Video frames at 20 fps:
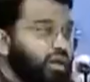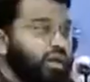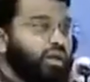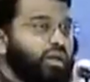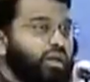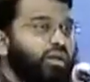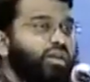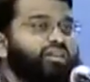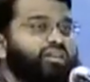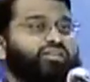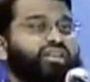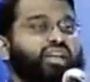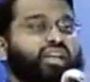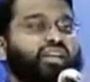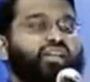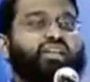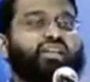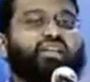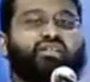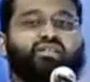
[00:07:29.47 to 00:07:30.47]
is that
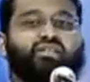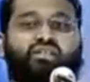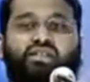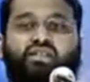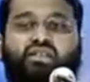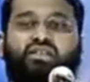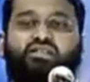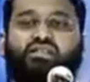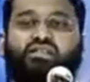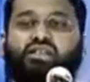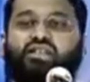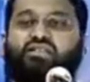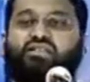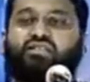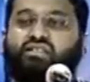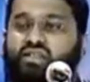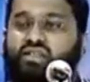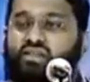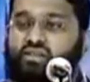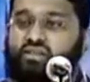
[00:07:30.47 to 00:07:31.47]
he sees his
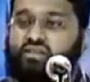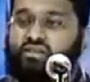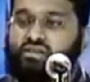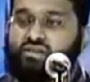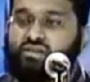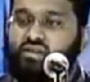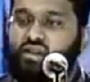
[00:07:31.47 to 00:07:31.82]
sins